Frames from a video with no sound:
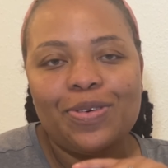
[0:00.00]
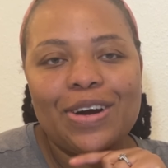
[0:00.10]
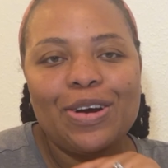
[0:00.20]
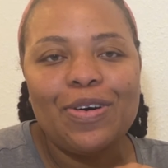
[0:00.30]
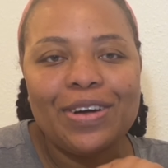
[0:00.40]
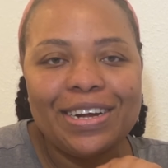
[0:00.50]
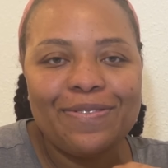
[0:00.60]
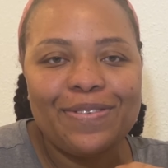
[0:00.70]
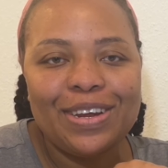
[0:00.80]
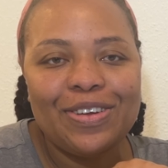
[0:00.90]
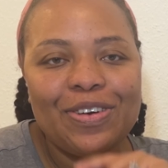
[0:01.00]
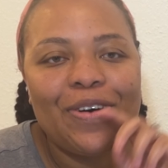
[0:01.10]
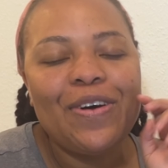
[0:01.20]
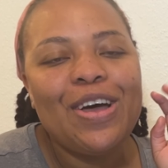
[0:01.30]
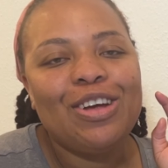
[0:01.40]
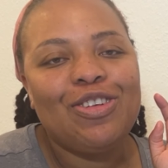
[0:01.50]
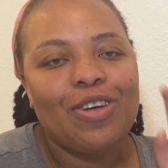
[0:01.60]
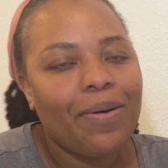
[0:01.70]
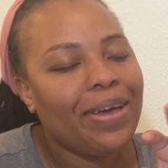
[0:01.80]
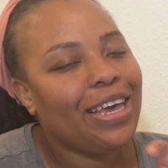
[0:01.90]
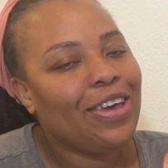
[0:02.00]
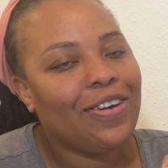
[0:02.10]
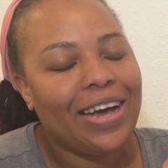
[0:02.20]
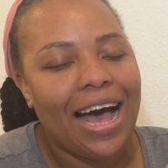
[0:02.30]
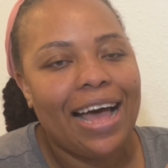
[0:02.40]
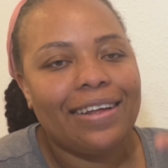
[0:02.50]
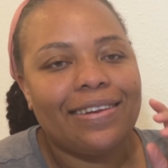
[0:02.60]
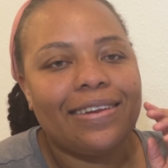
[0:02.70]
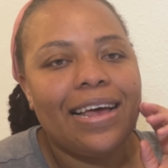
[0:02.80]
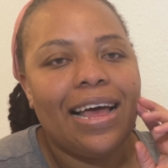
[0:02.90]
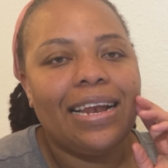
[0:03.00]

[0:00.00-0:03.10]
to record a video showing you guys